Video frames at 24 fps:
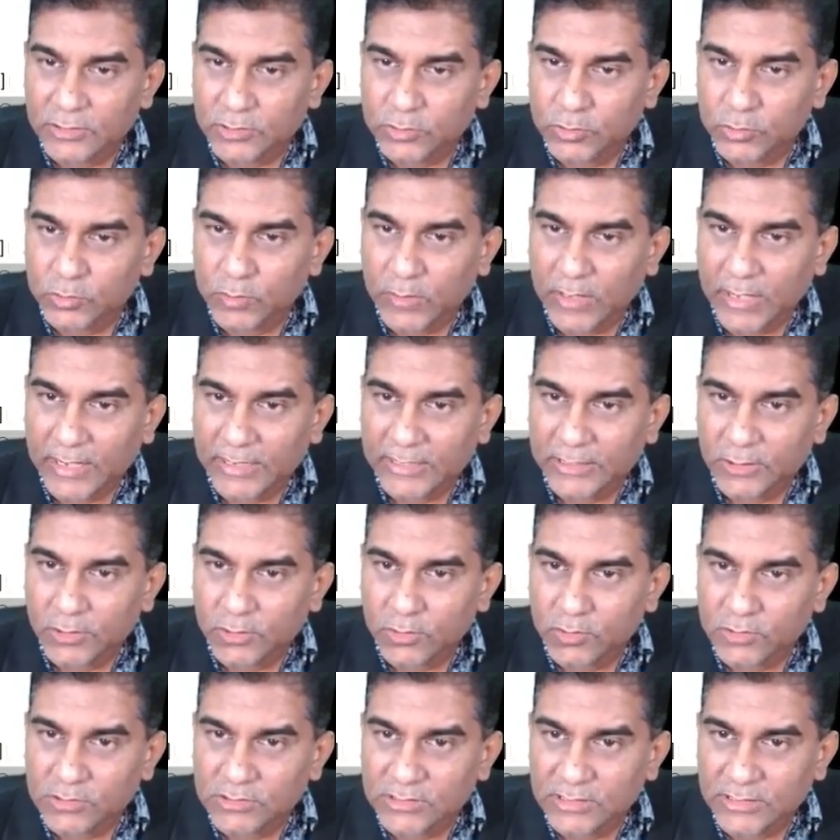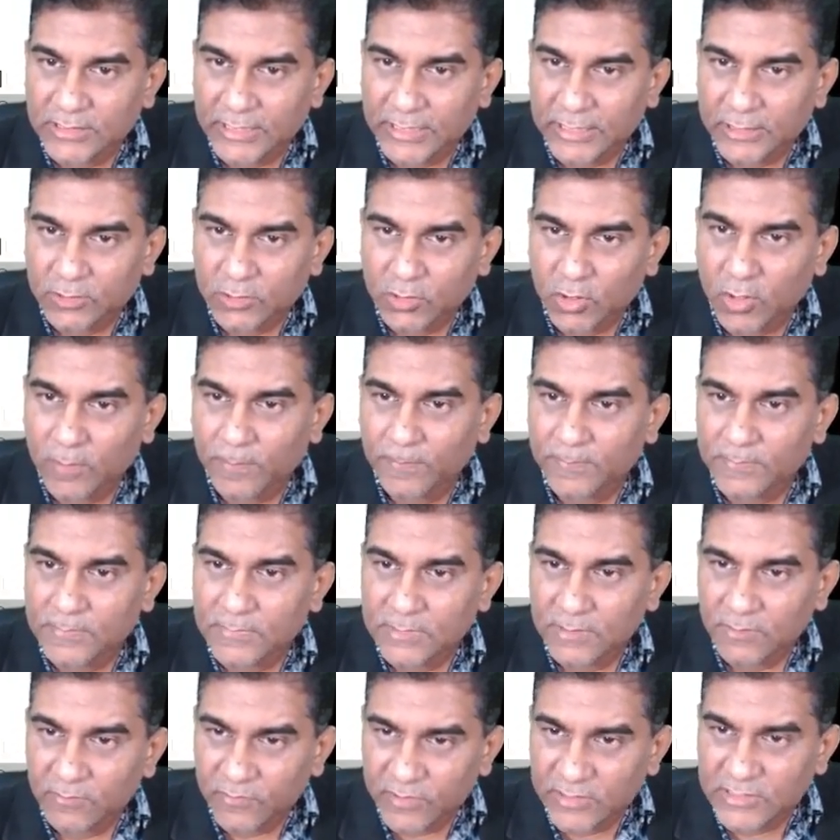2 hydrogen atom,
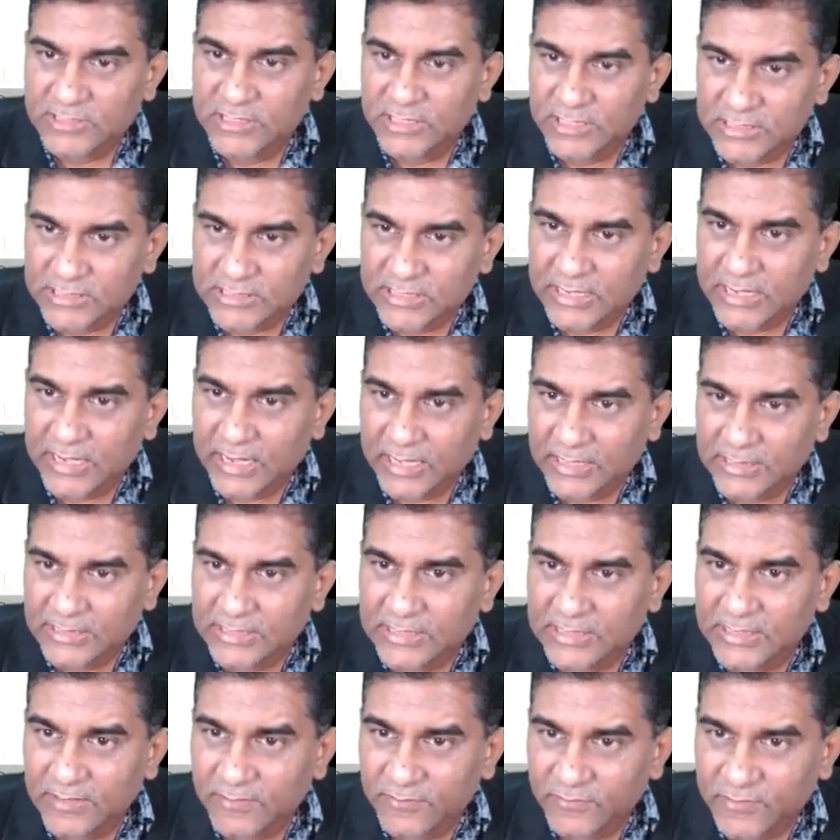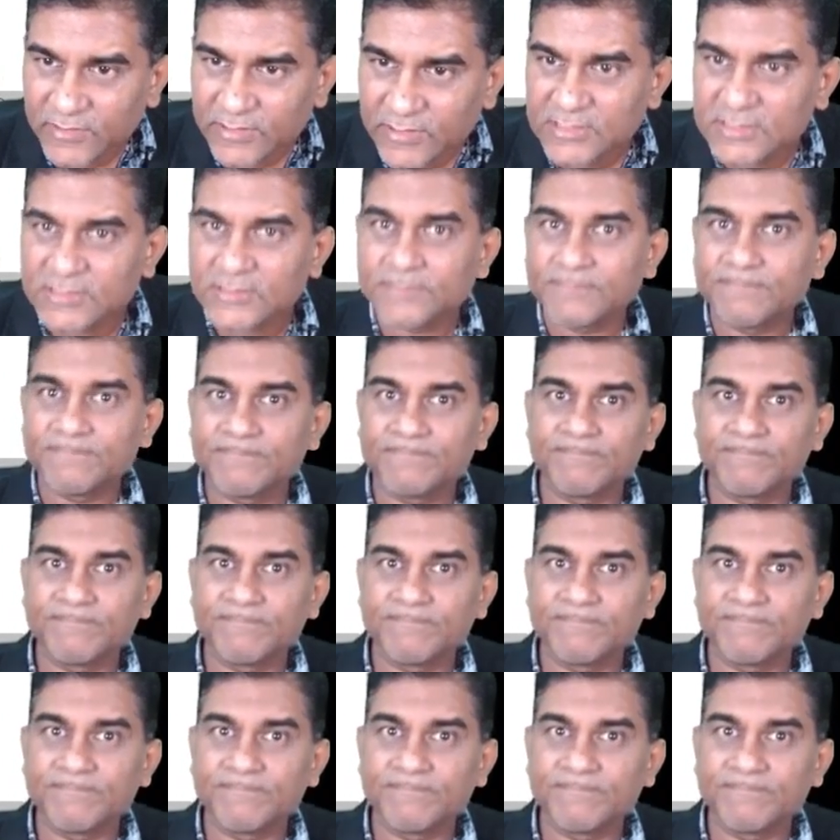which is another difference.